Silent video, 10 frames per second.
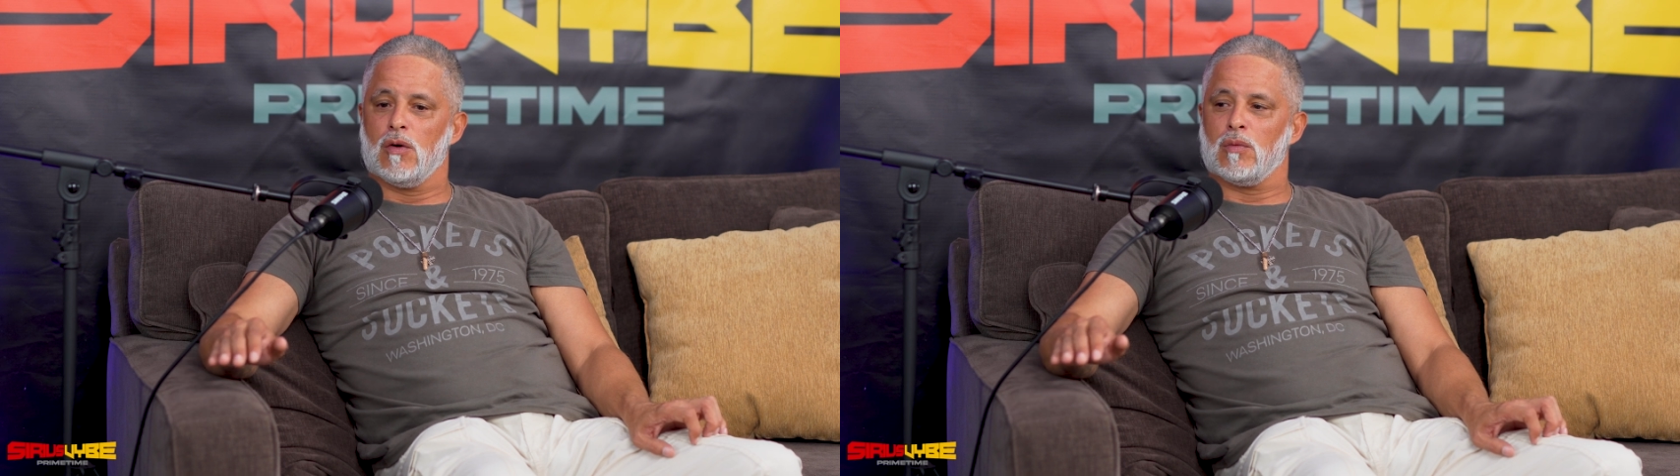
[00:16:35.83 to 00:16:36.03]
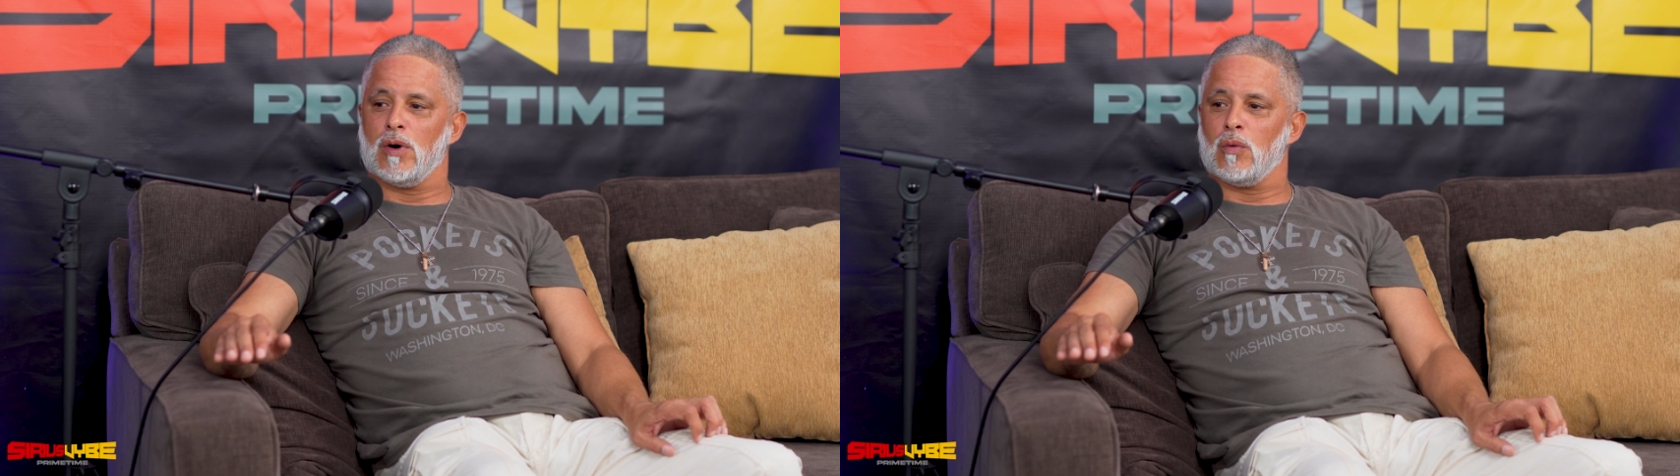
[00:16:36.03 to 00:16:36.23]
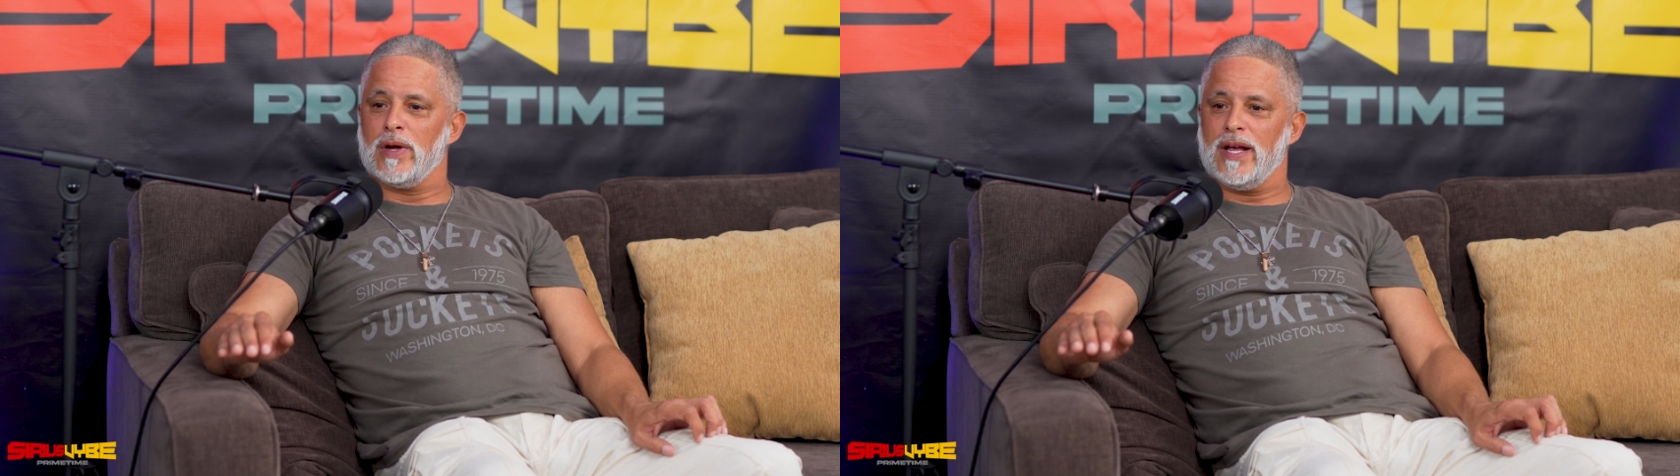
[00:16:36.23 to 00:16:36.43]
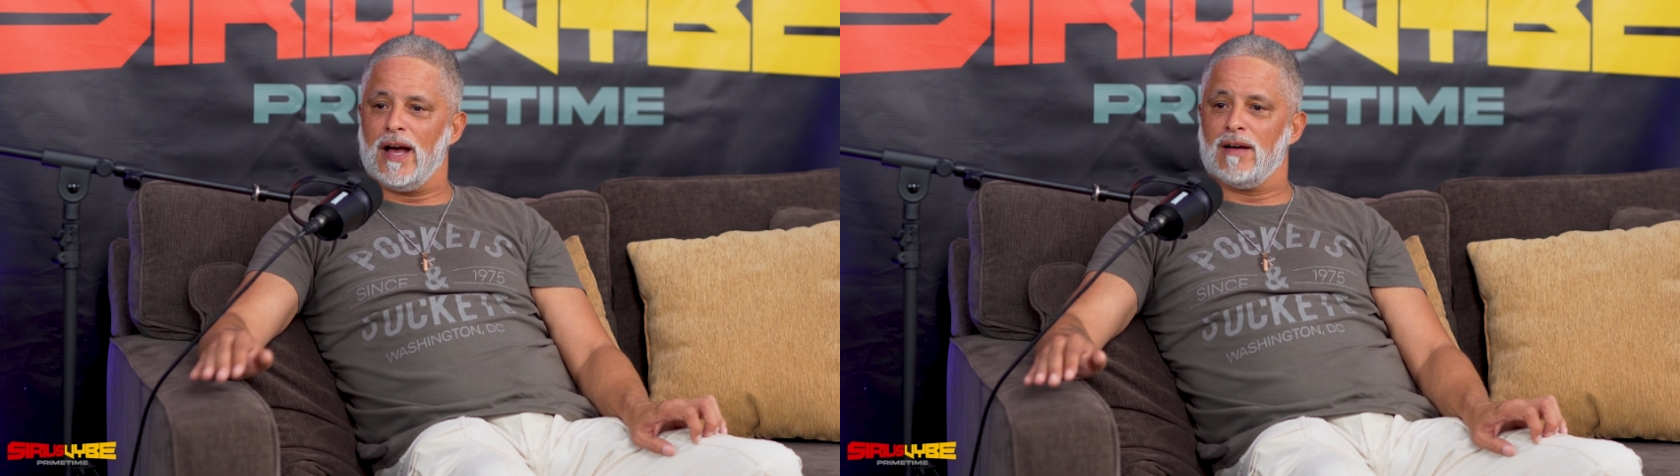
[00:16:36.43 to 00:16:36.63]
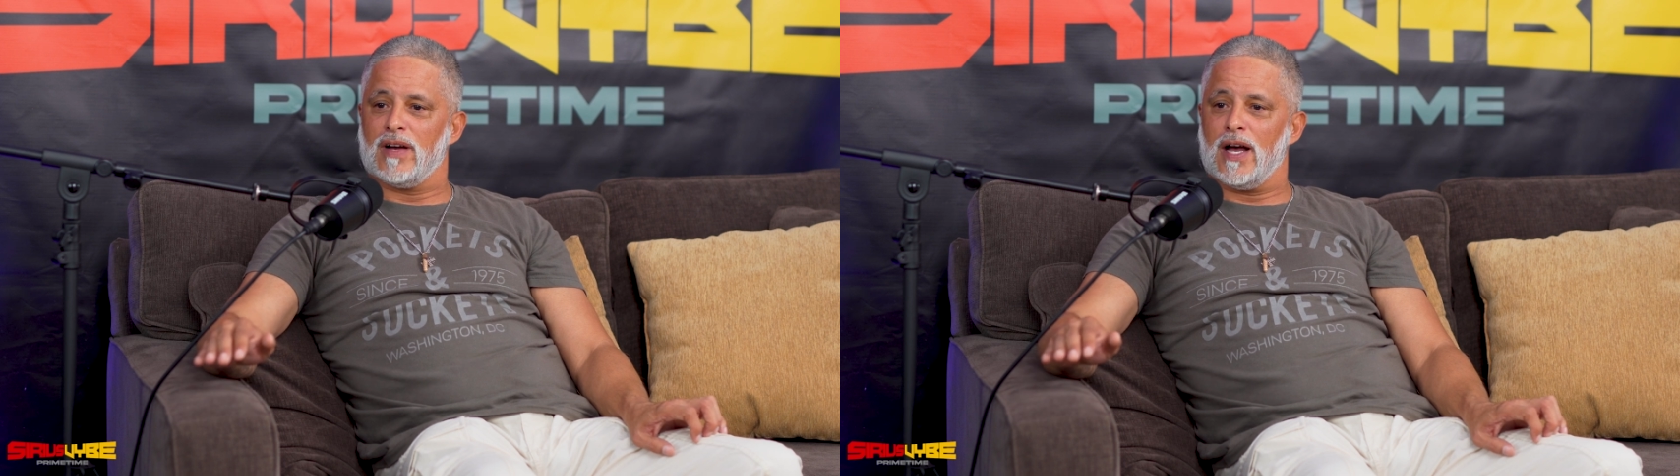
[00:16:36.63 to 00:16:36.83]
where we
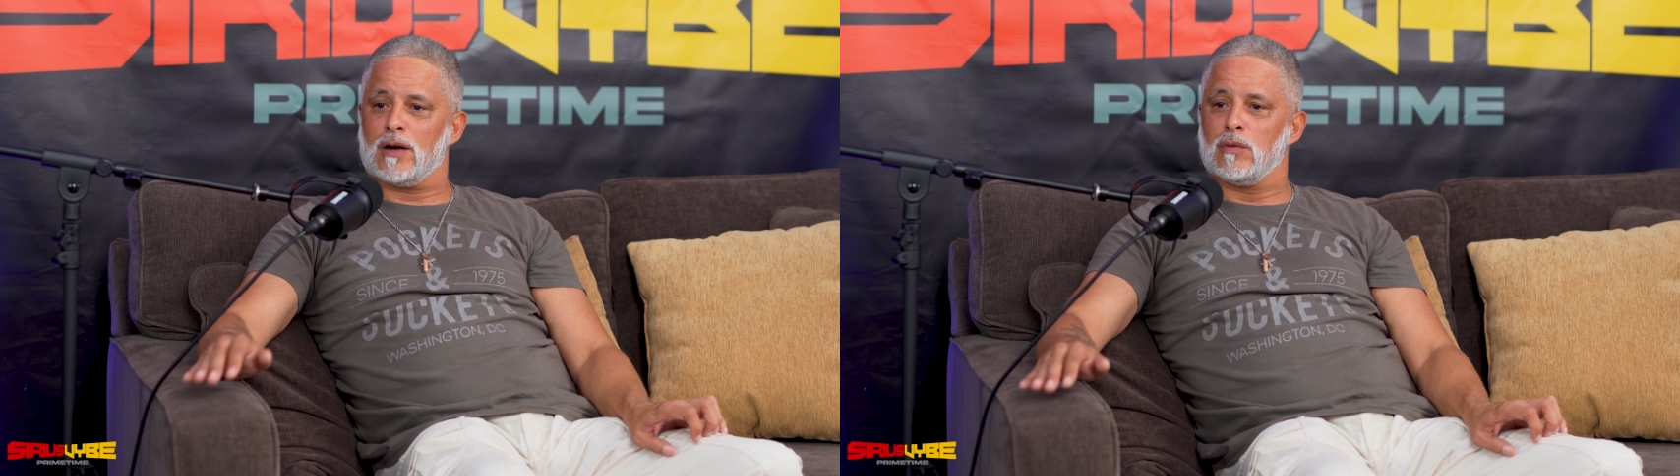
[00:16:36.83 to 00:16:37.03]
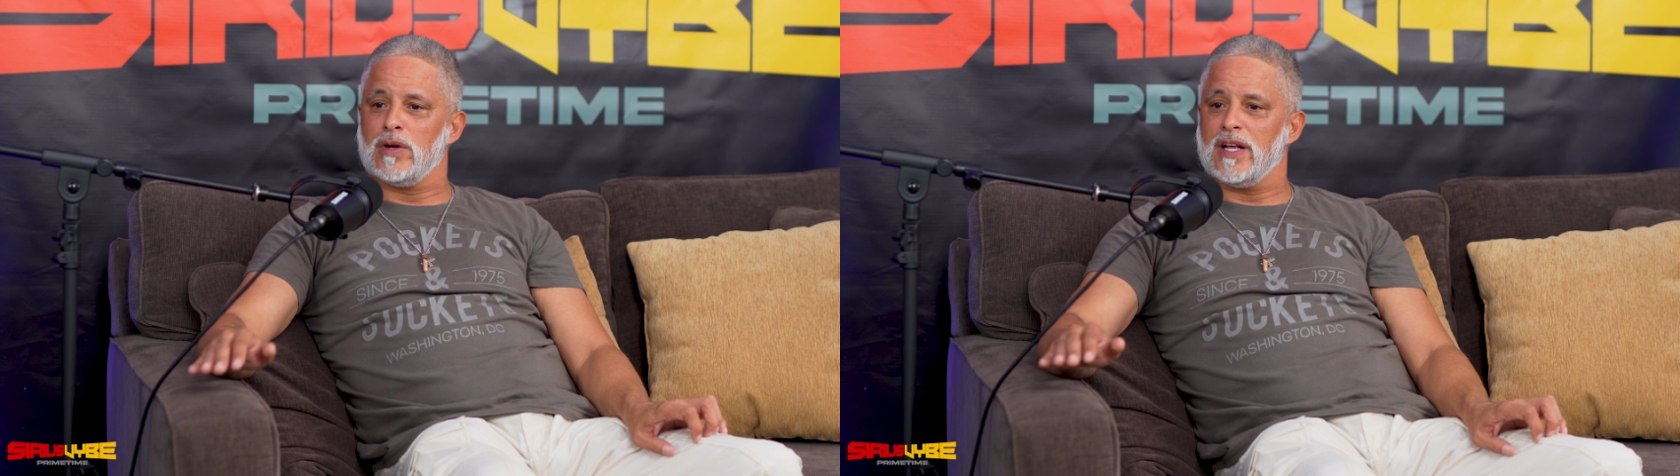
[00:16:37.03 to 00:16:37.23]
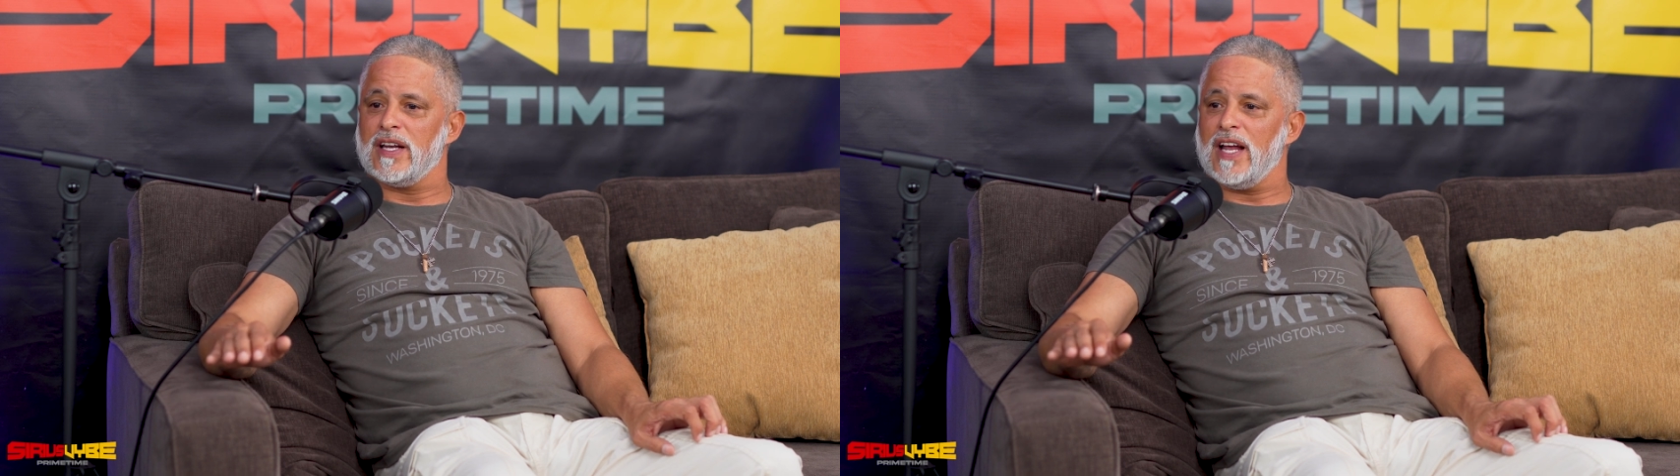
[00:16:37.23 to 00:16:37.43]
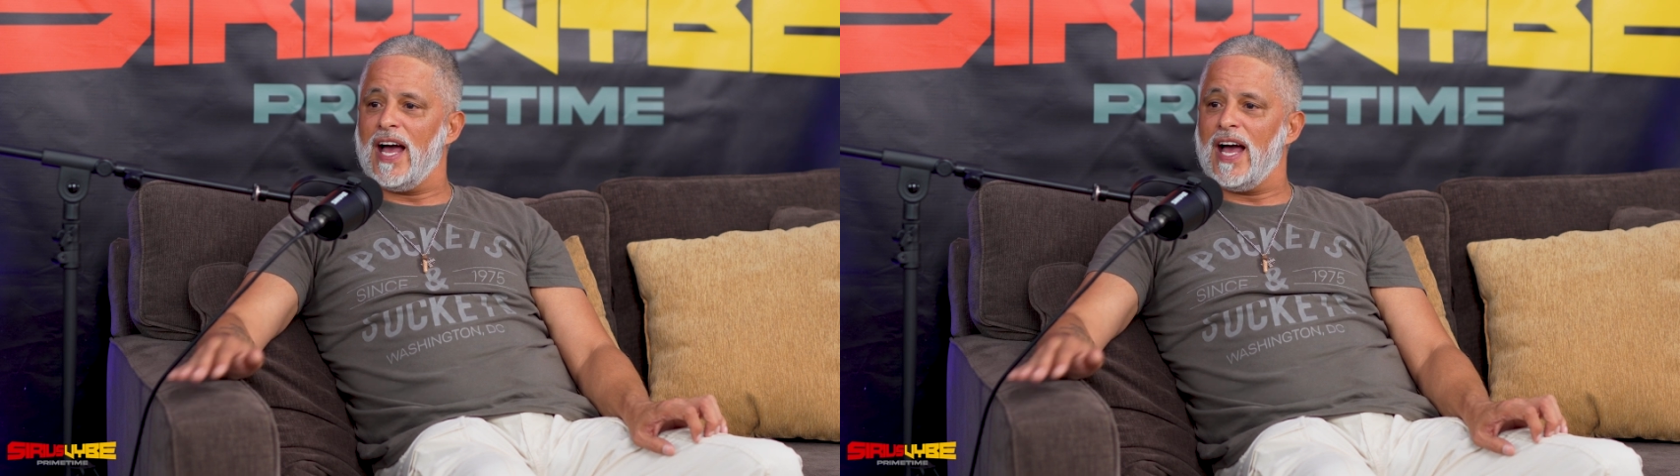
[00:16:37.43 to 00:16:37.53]
have equity and